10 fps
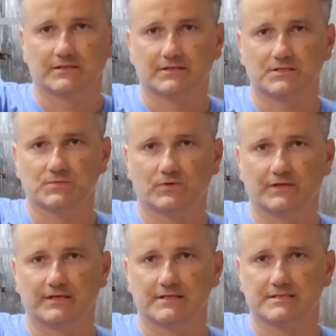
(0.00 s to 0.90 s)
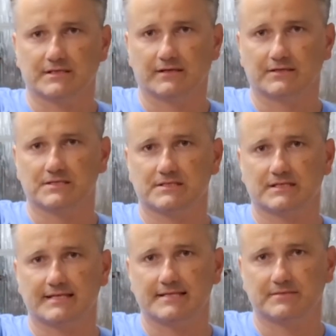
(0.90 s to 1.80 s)
This is what it is, and this is
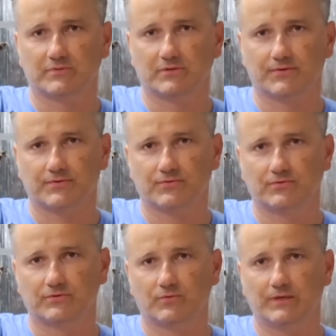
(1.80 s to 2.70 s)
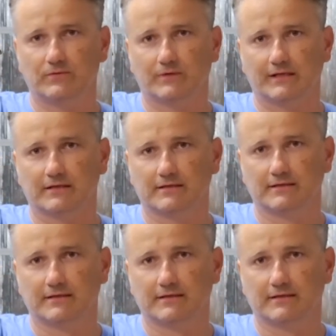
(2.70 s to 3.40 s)
accessible through the wheel well,